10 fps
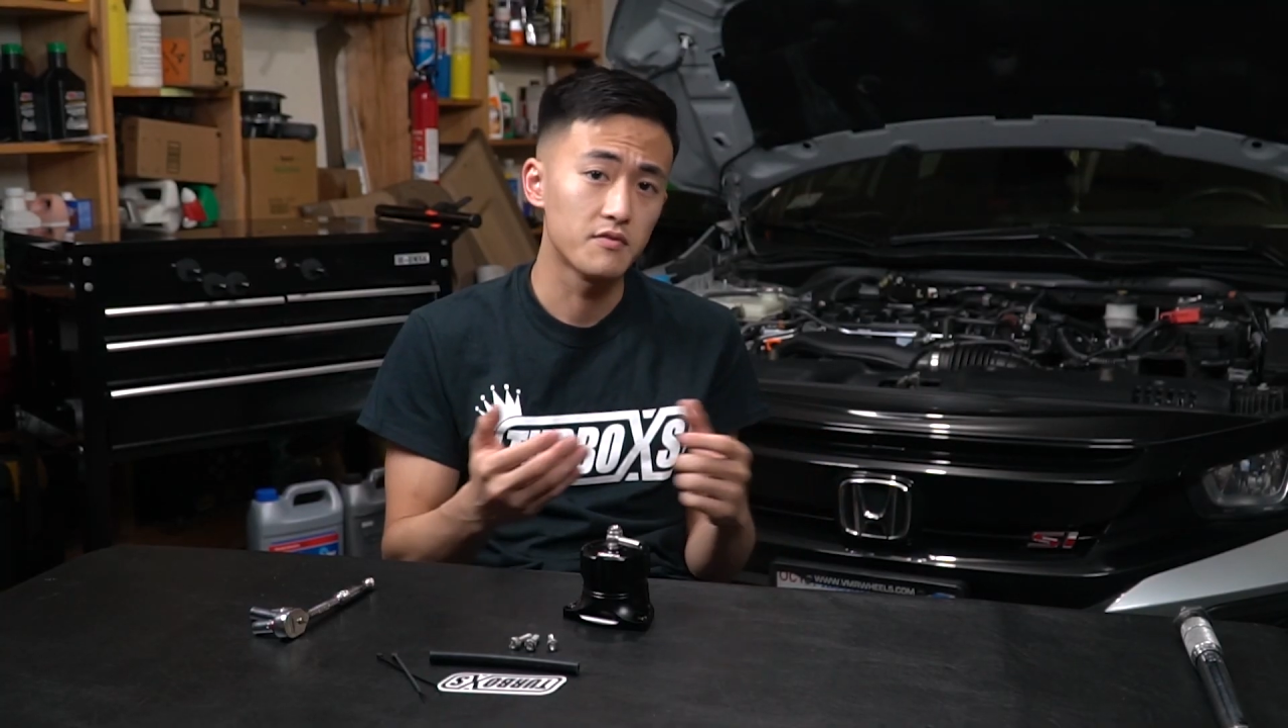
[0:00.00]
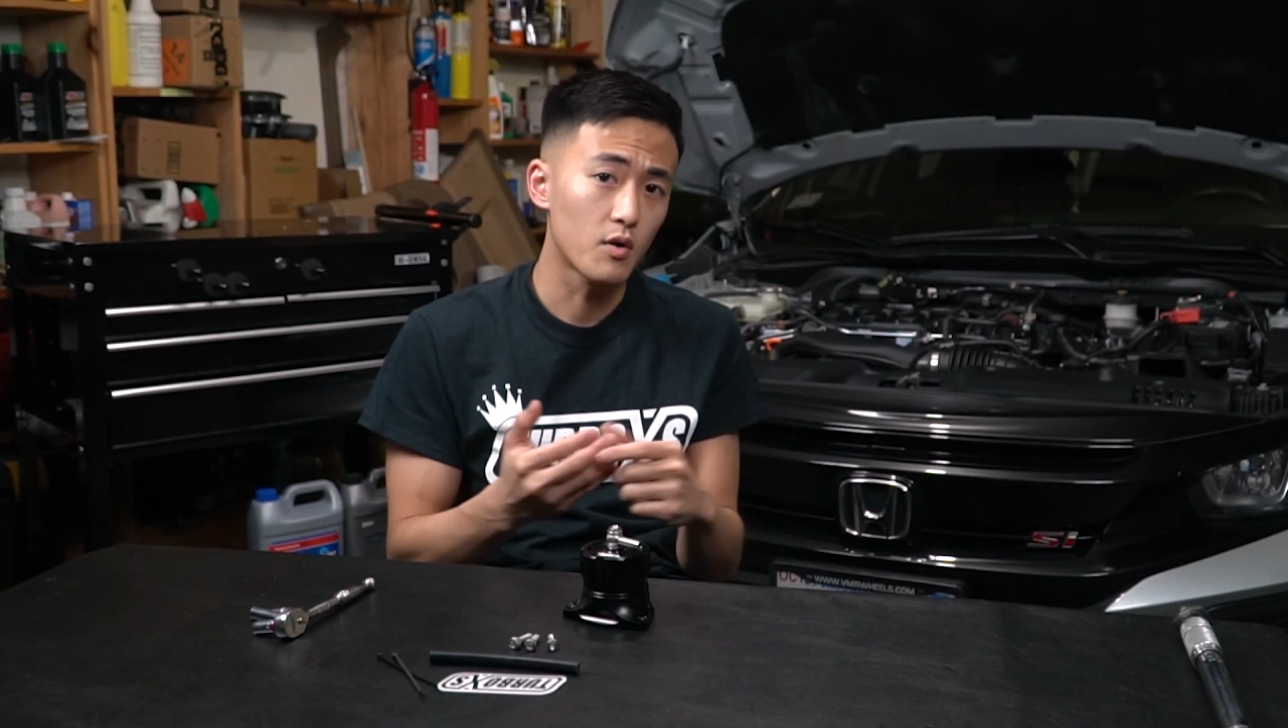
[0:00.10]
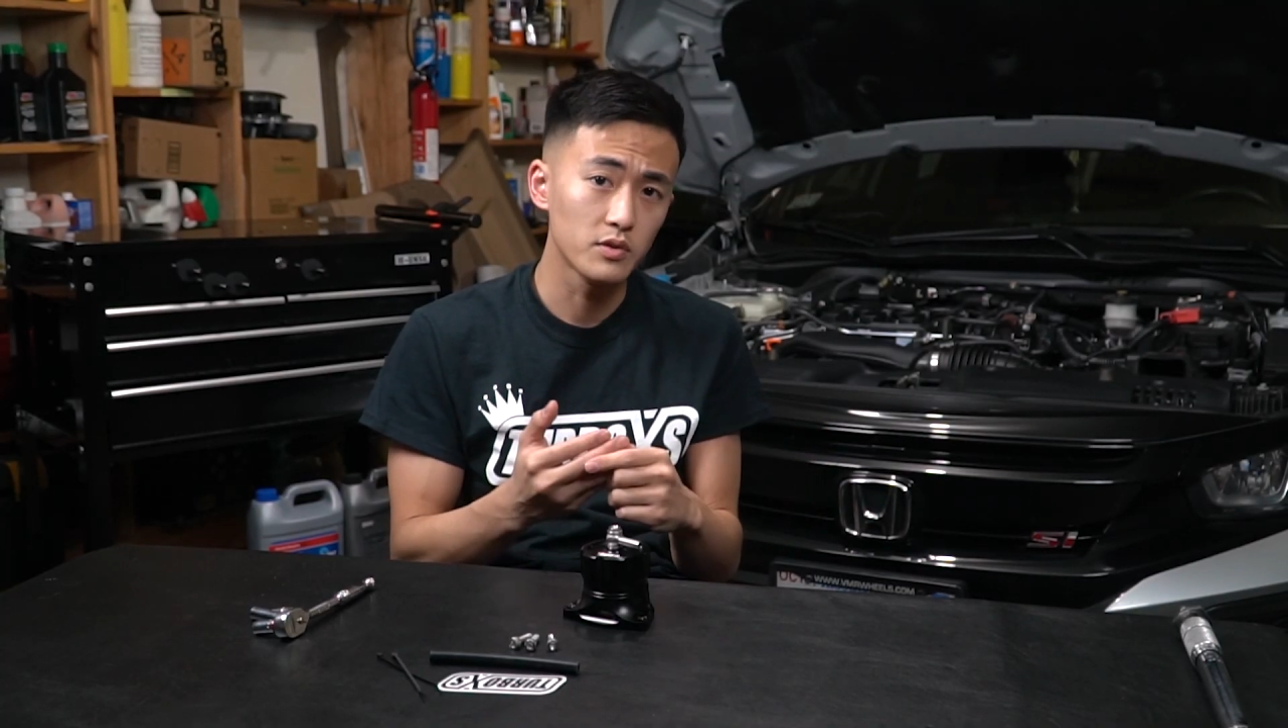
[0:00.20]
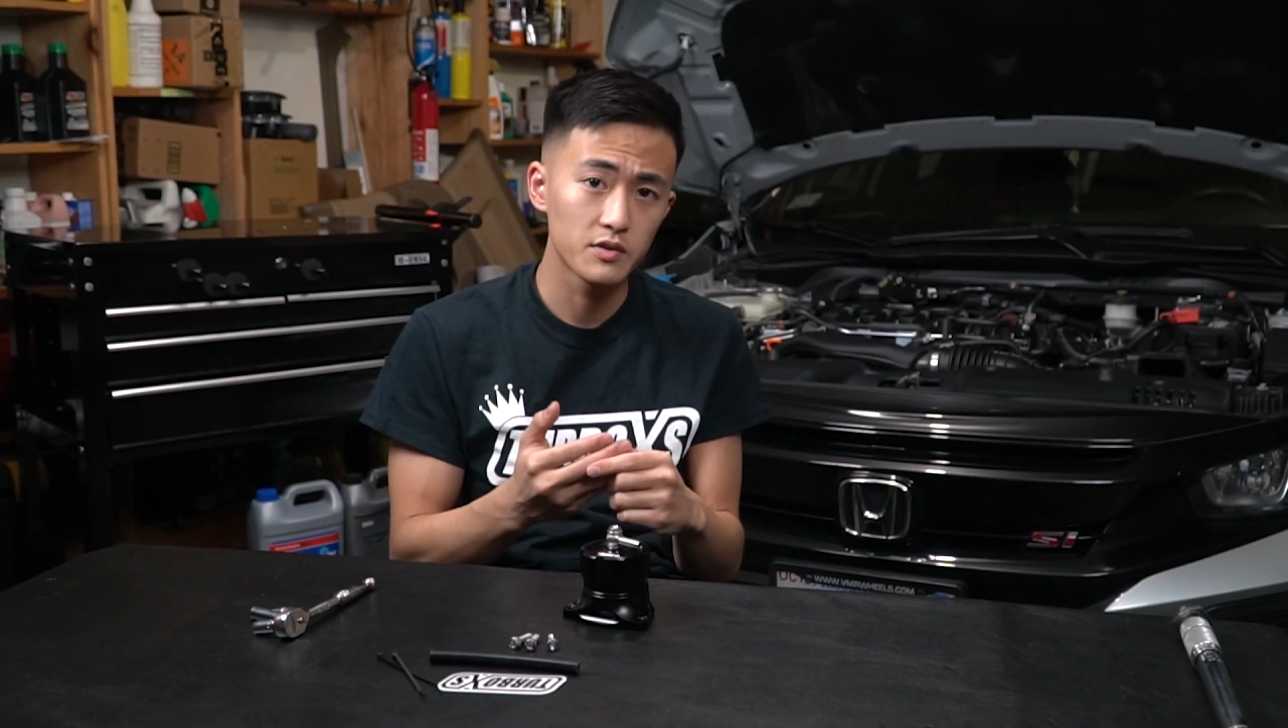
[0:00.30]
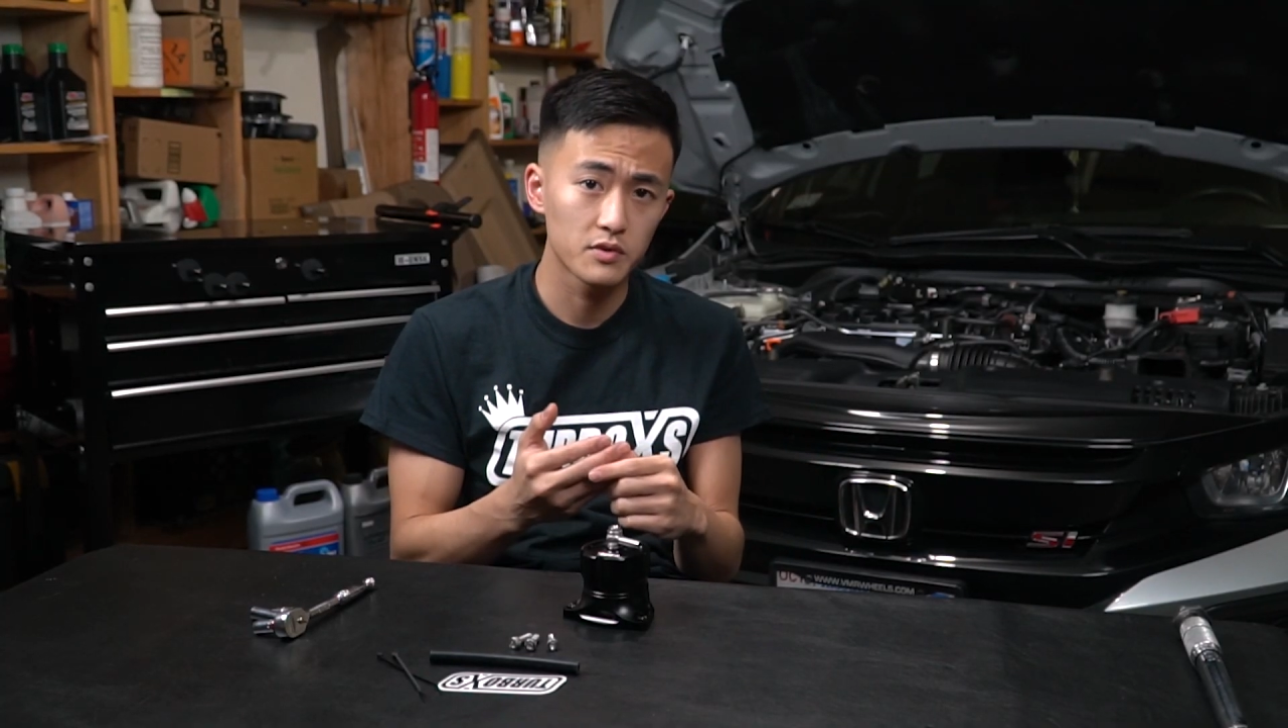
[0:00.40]

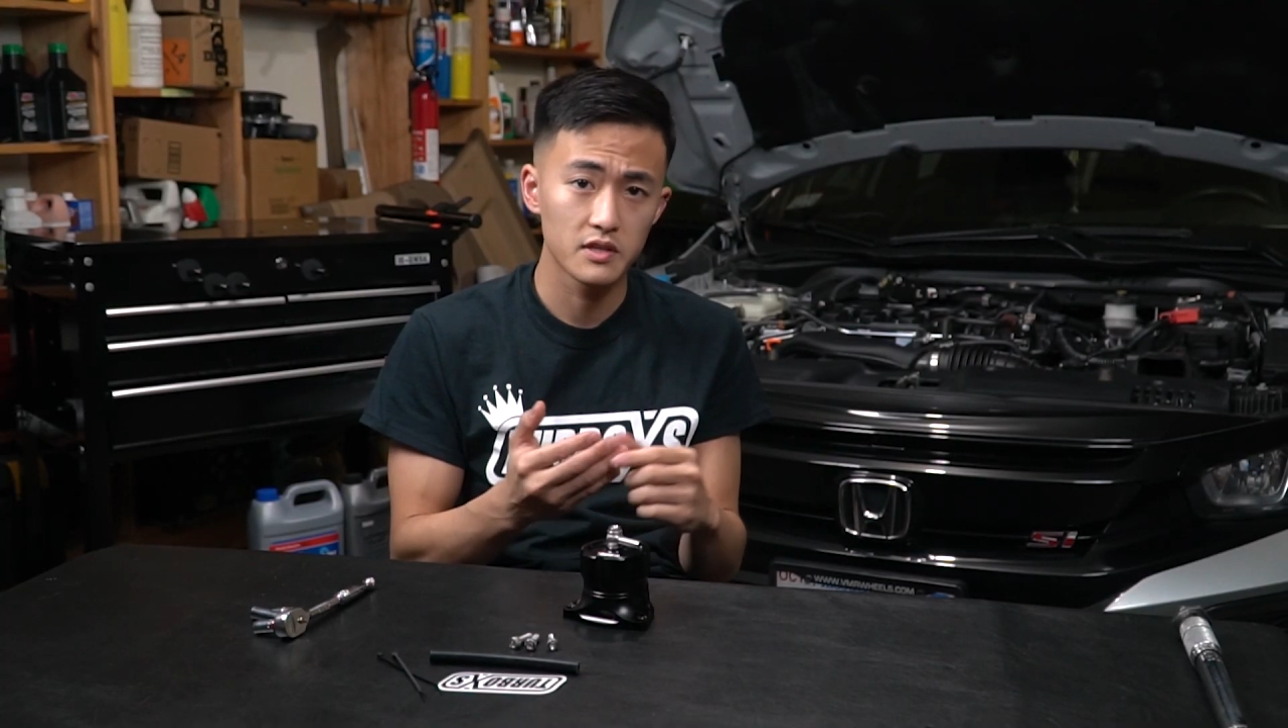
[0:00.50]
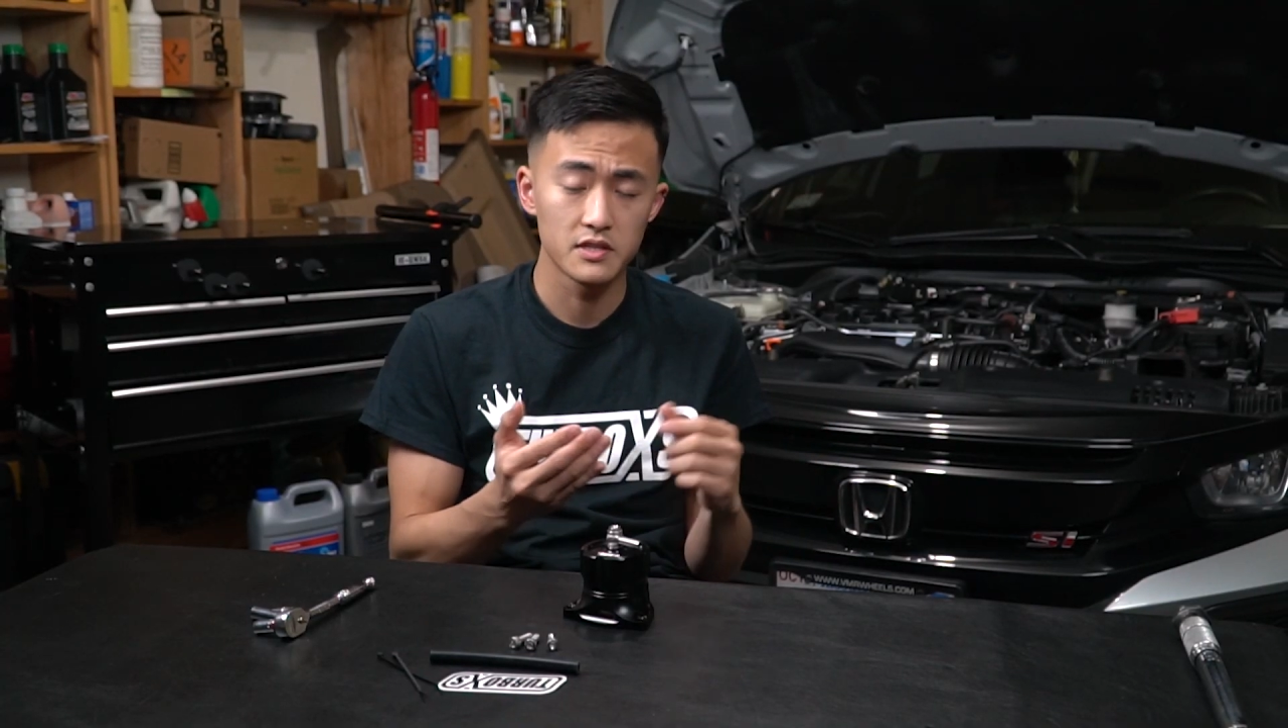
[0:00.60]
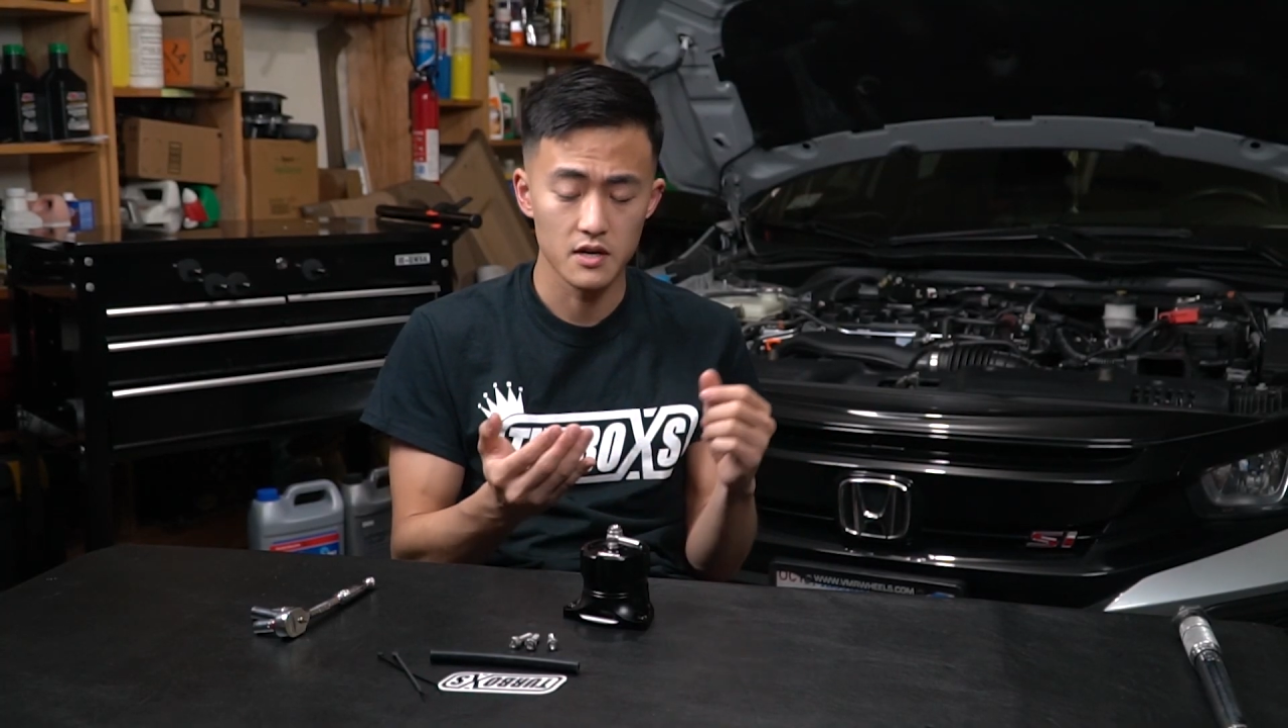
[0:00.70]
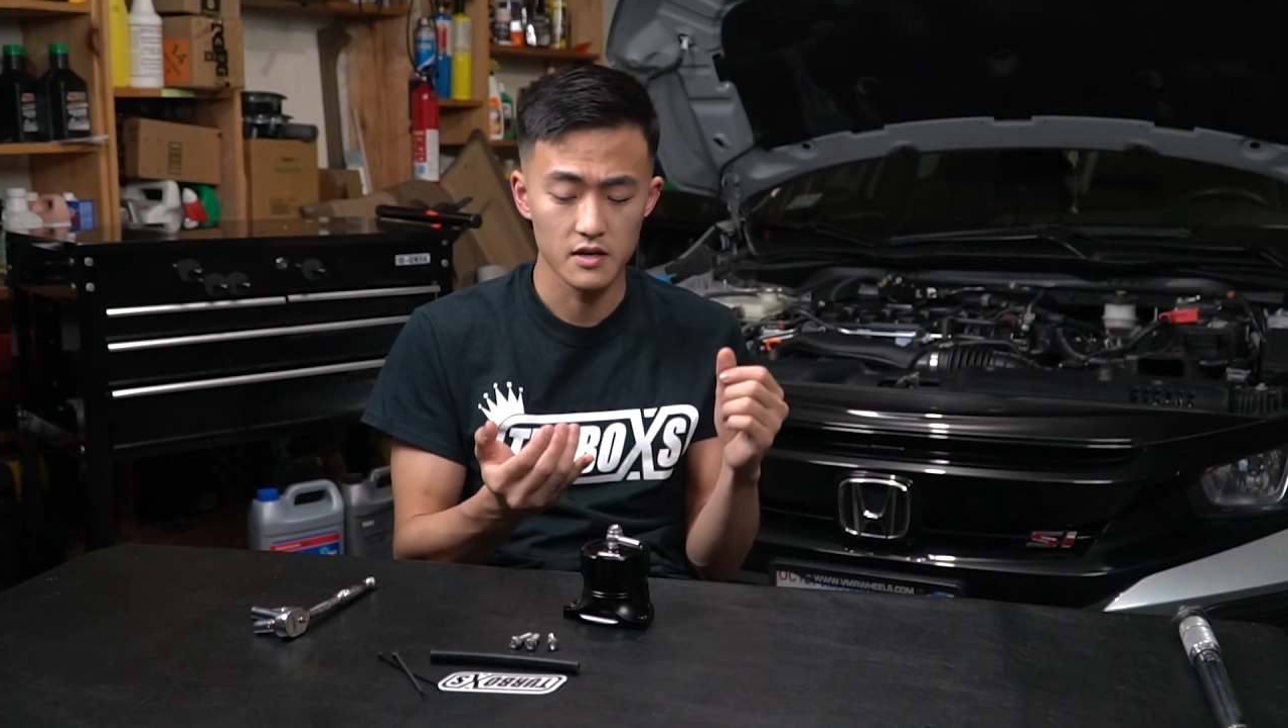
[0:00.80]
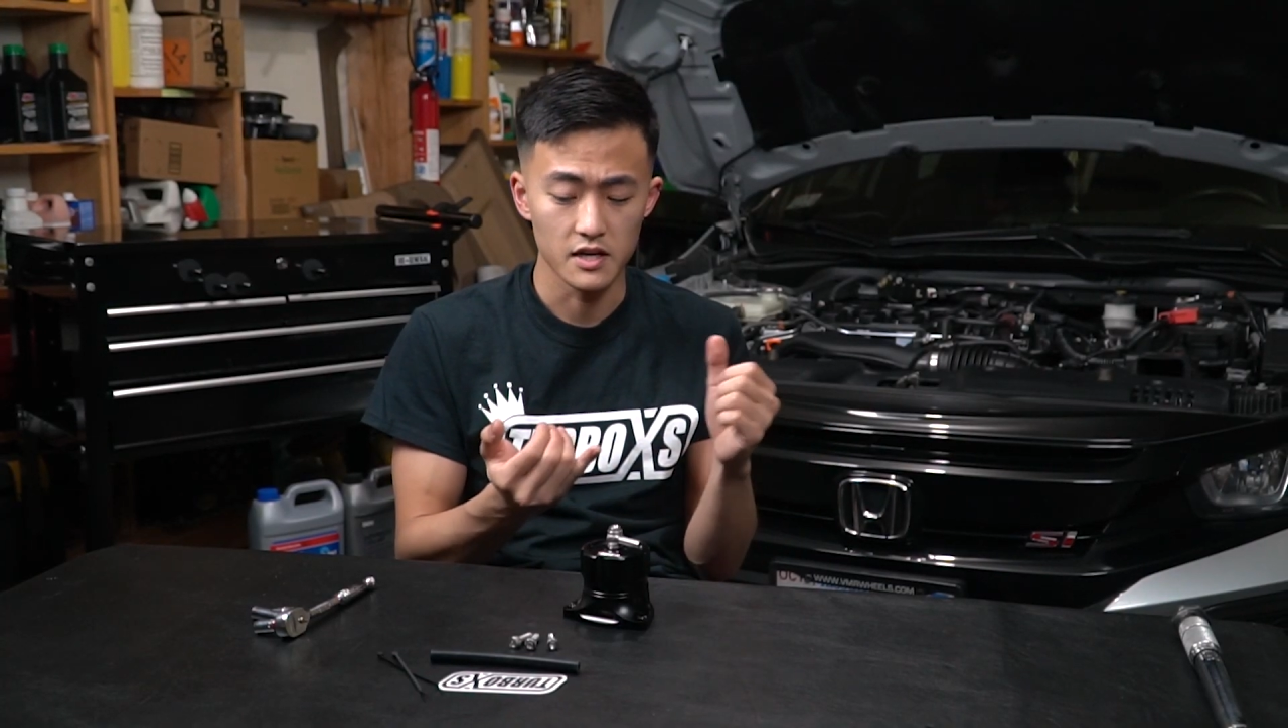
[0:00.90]
only really
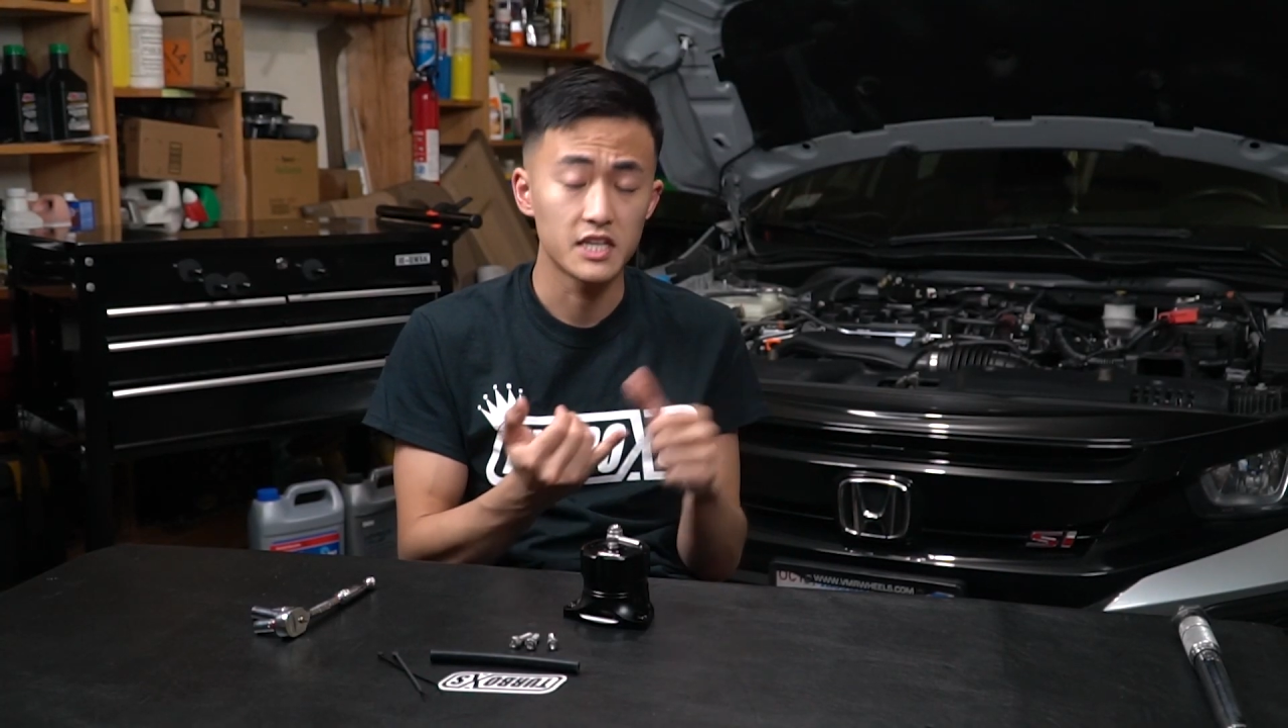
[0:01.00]
done a